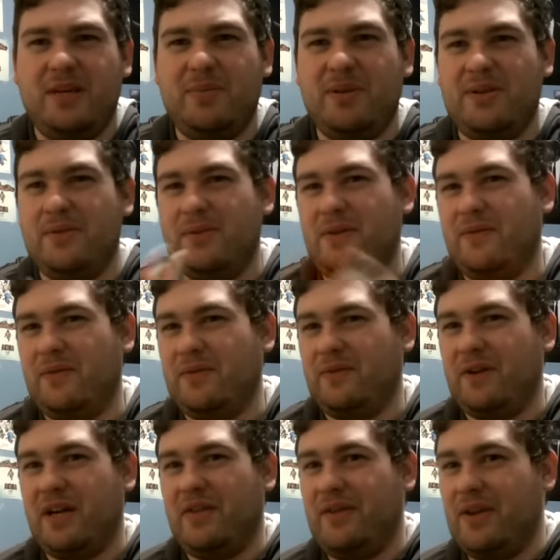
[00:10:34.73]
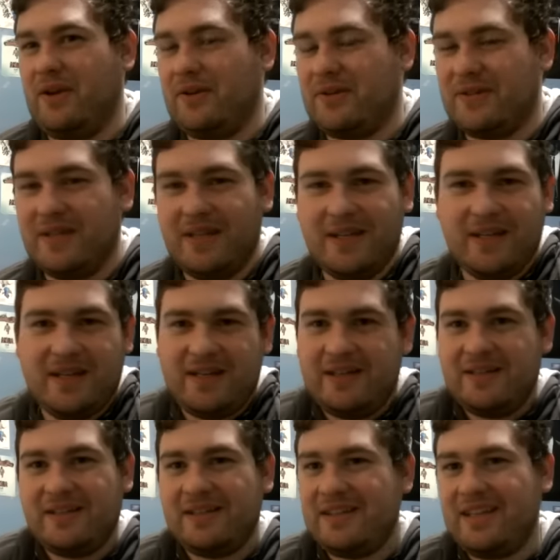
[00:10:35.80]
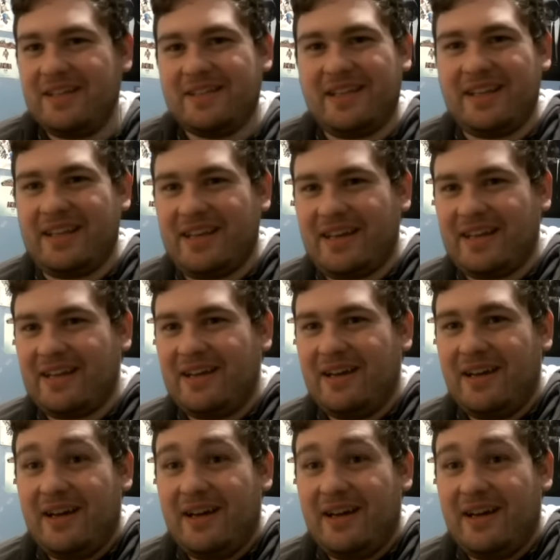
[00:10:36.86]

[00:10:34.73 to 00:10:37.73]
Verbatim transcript: I've been doing it for five years." Uh, things like that.